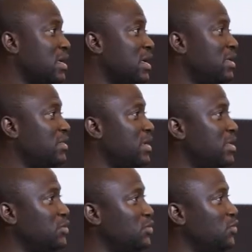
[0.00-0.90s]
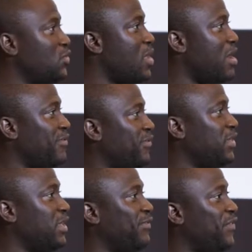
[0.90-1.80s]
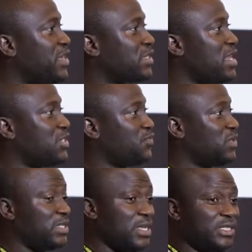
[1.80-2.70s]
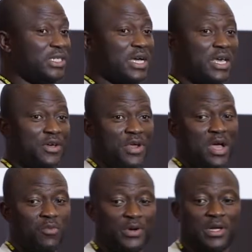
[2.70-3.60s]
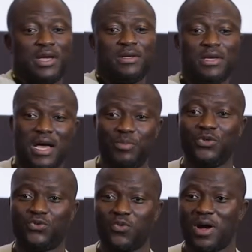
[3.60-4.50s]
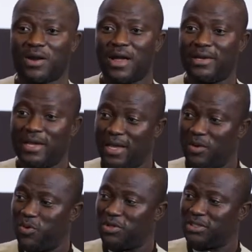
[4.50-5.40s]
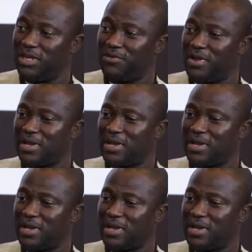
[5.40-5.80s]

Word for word: And then you have the first class residential area when you come into Accra, the airport area,